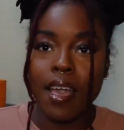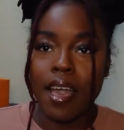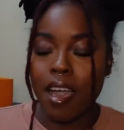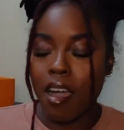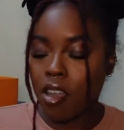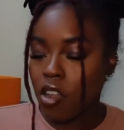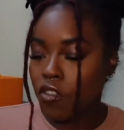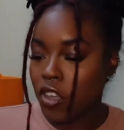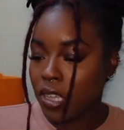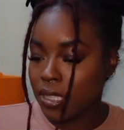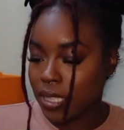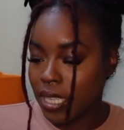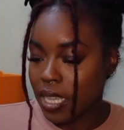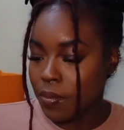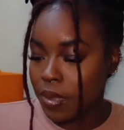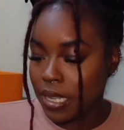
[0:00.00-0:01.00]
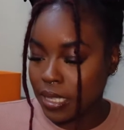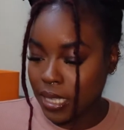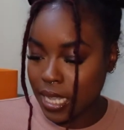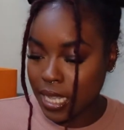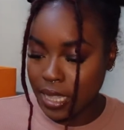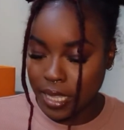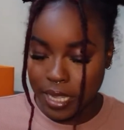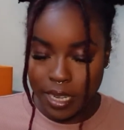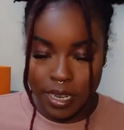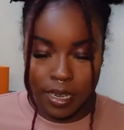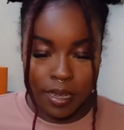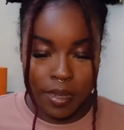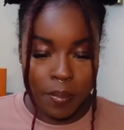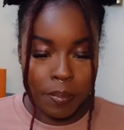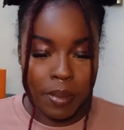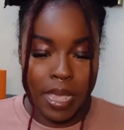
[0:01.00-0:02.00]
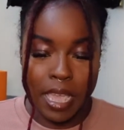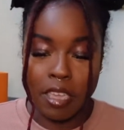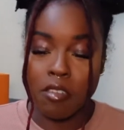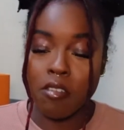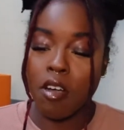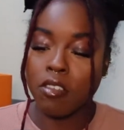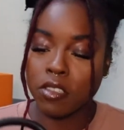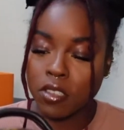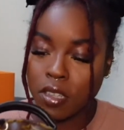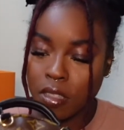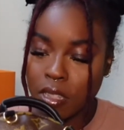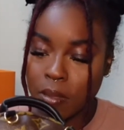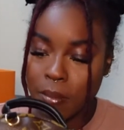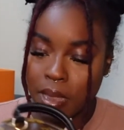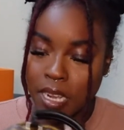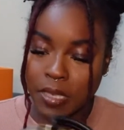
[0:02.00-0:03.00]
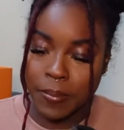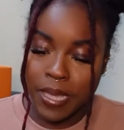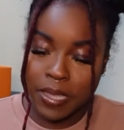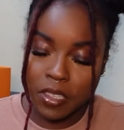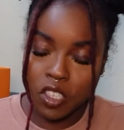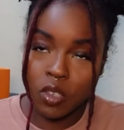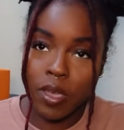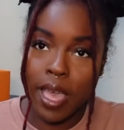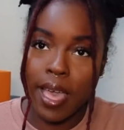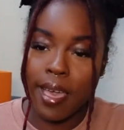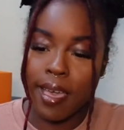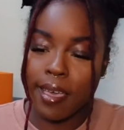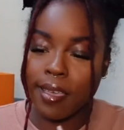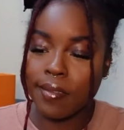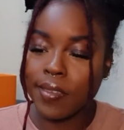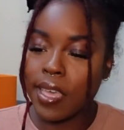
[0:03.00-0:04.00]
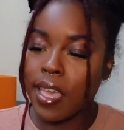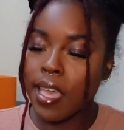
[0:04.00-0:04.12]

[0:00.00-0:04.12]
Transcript: I don't know if you can see it, but it's in there. And you also saw the amount of space that you have.